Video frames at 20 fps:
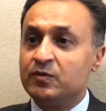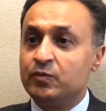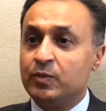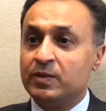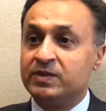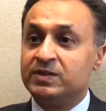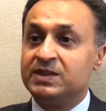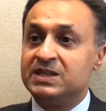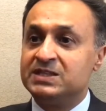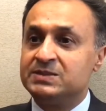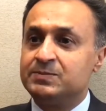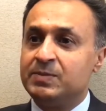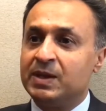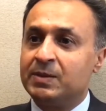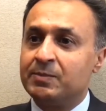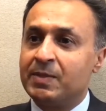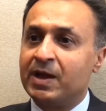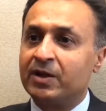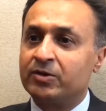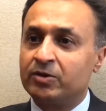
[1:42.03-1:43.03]
with these big
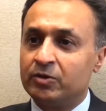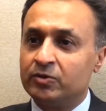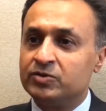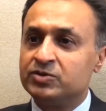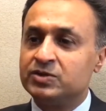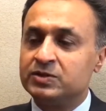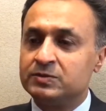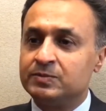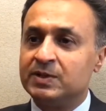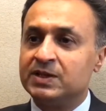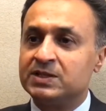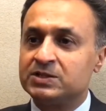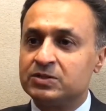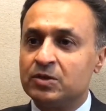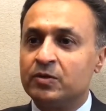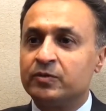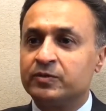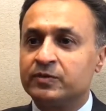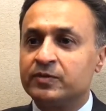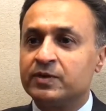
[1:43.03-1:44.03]
macro issues being
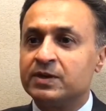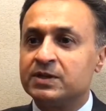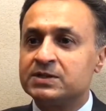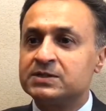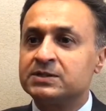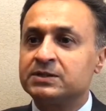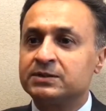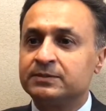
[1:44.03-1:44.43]
solved first.